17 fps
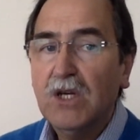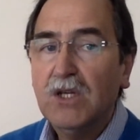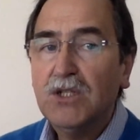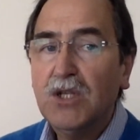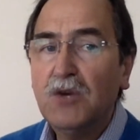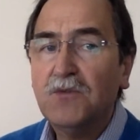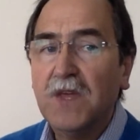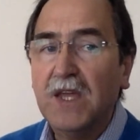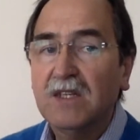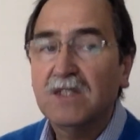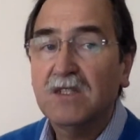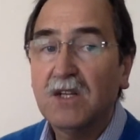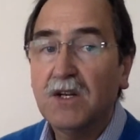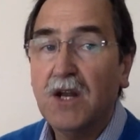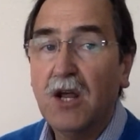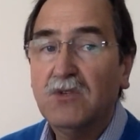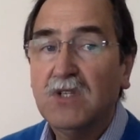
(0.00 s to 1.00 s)
Two things
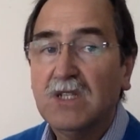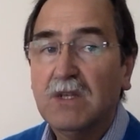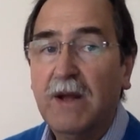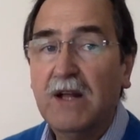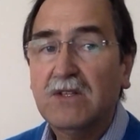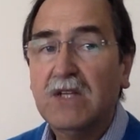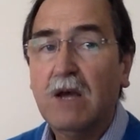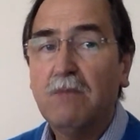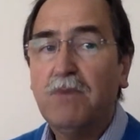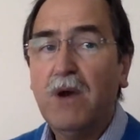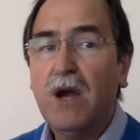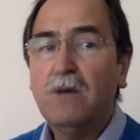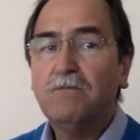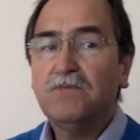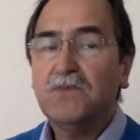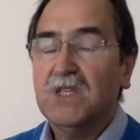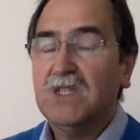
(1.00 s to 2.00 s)
to notice about
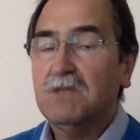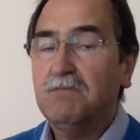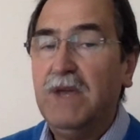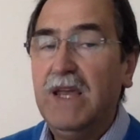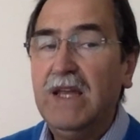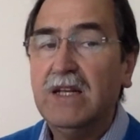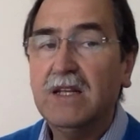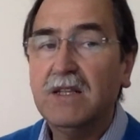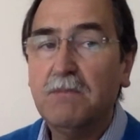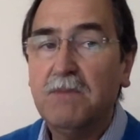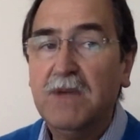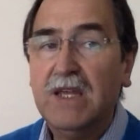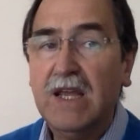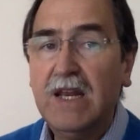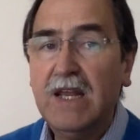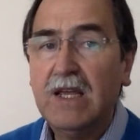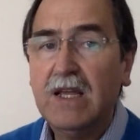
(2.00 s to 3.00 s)
tempo: the speed at the
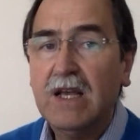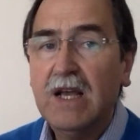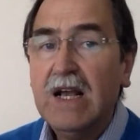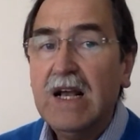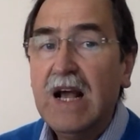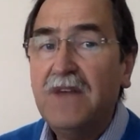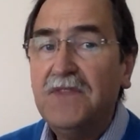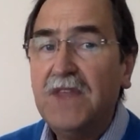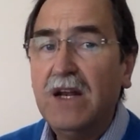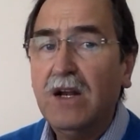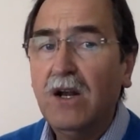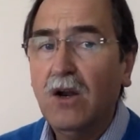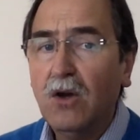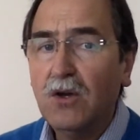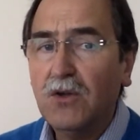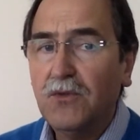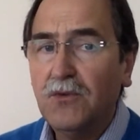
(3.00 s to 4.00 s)
beginning, and then
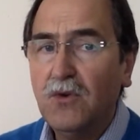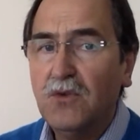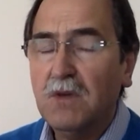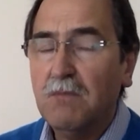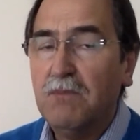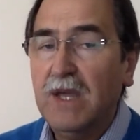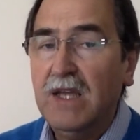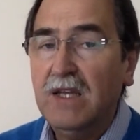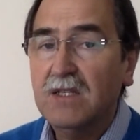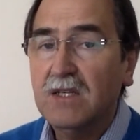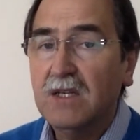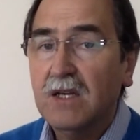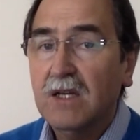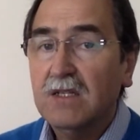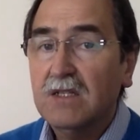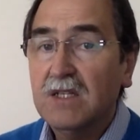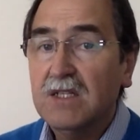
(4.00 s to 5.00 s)
look through the piece
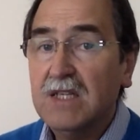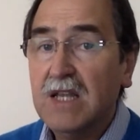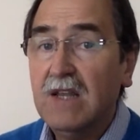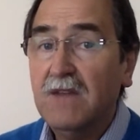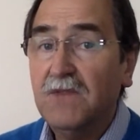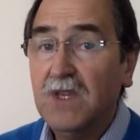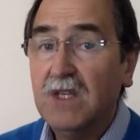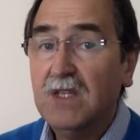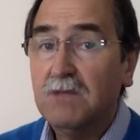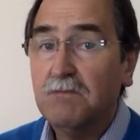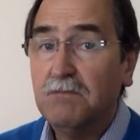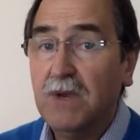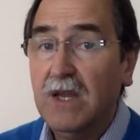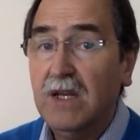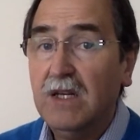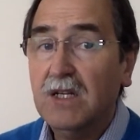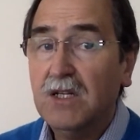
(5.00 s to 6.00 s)
to see if this
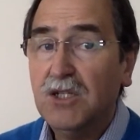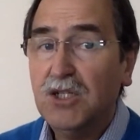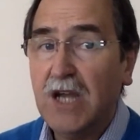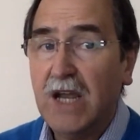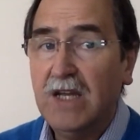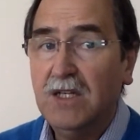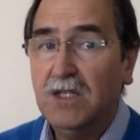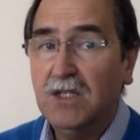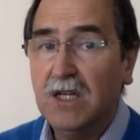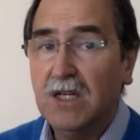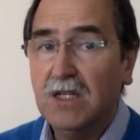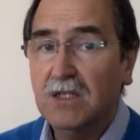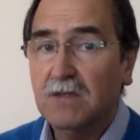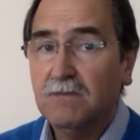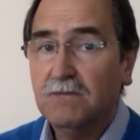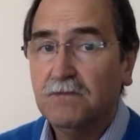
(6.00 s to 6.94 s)
speed changes.